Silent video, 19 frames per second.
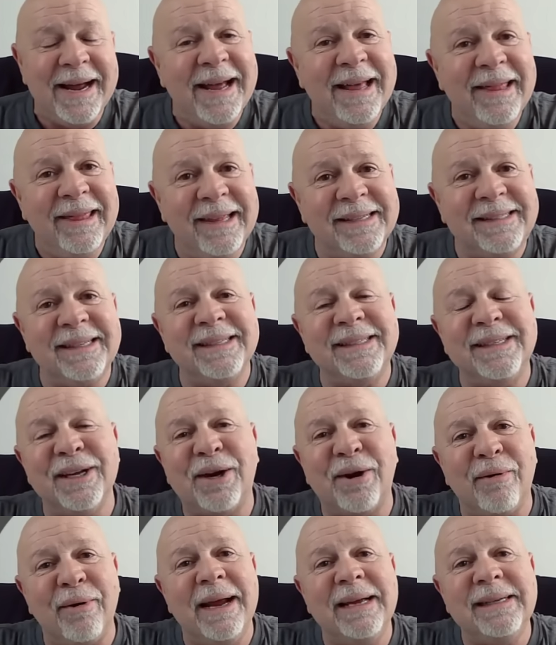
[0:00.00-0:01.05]
This is the
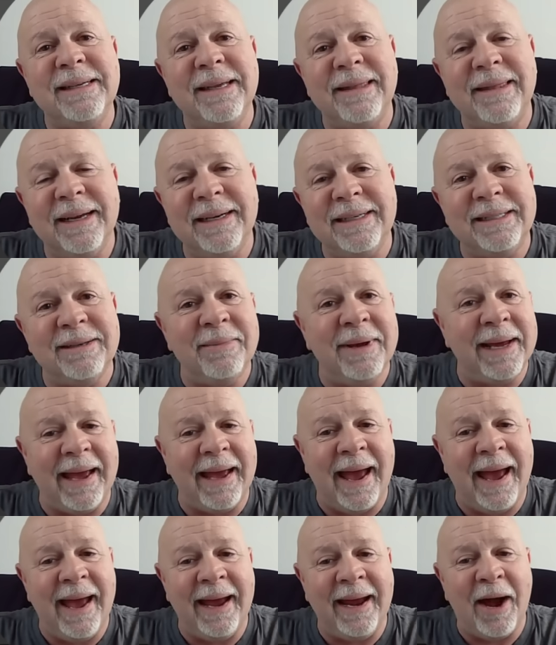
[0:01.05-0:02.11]
crazy thing to me,
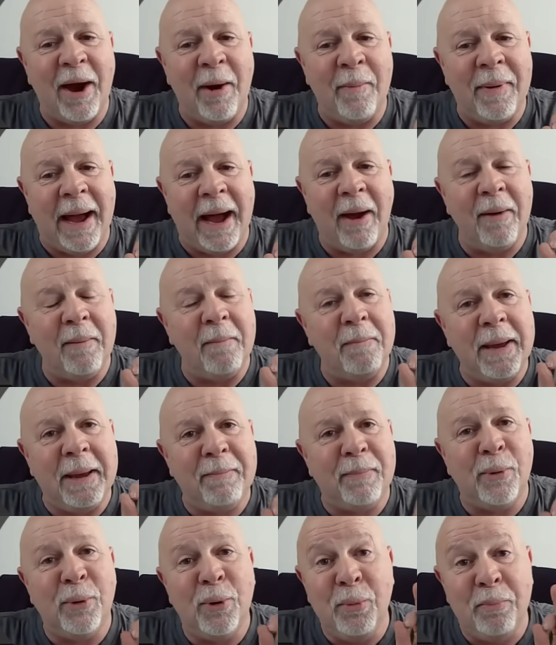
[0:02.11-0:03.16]
gang, about
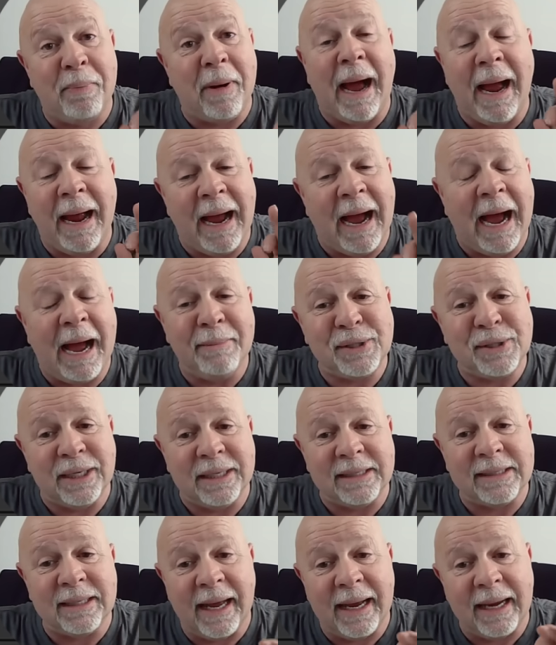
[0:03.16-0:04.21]
people who buy
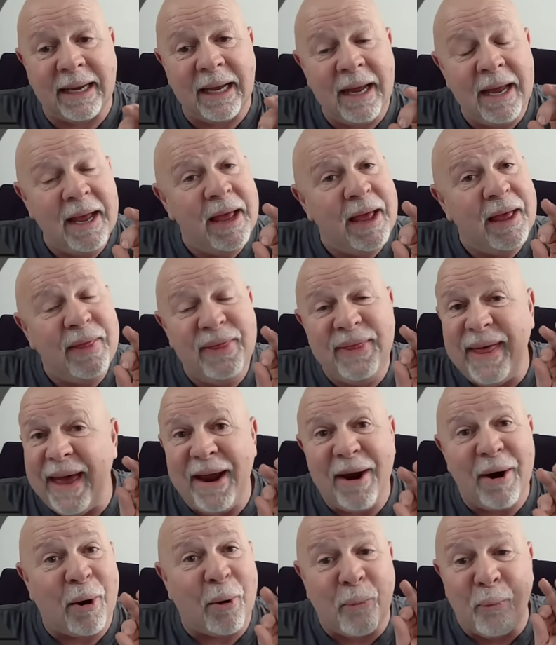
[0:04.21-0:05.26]
options. Like, they
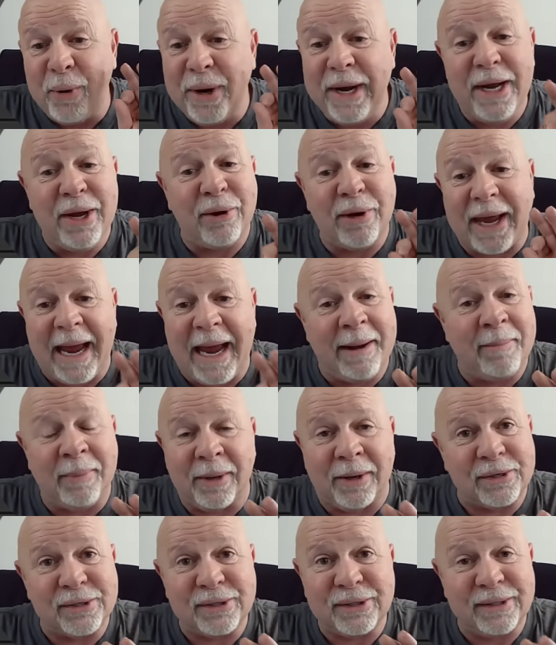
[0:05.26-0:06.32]
are real
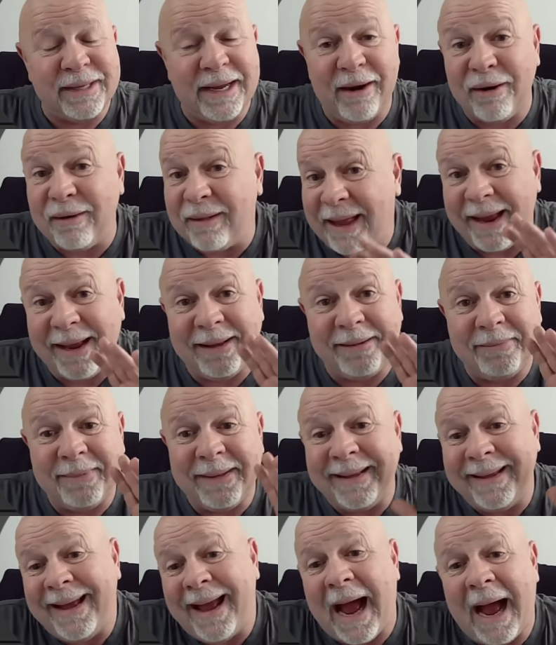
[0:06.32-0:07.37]
gamblers. They're like,
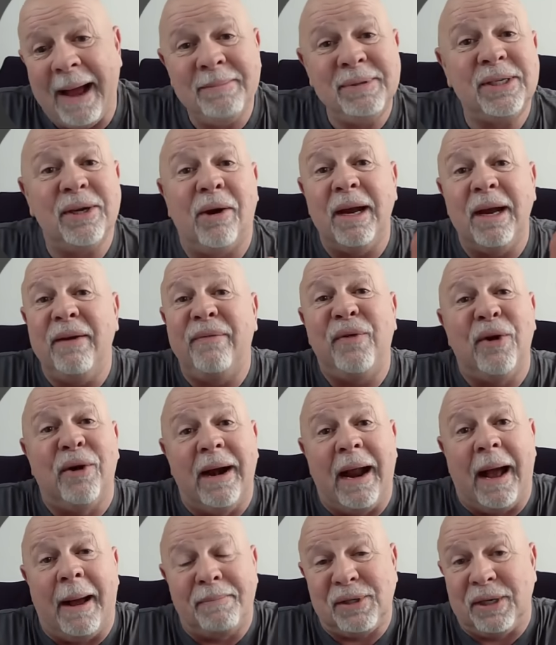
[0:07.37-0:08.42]
I'm sorry if you're an
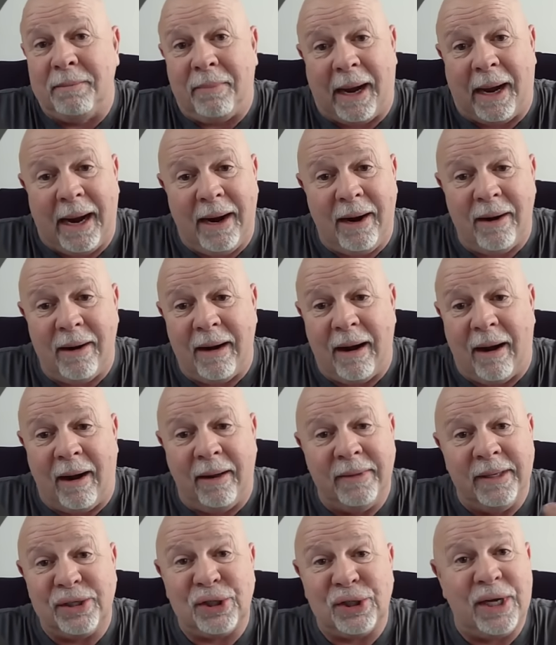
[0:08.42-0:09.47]
option buyer
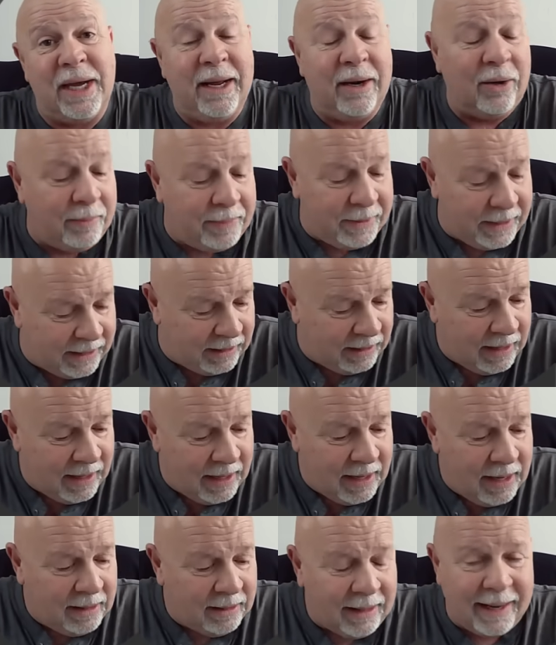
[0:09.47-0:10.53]
on this channel, but
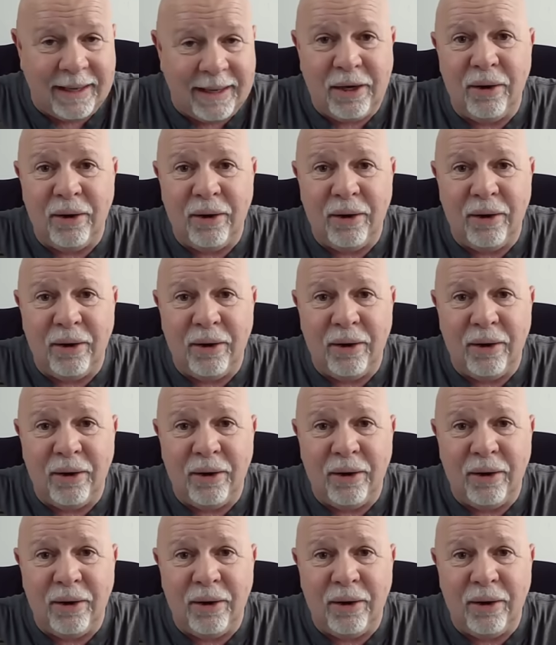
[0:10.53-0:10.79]
like, you're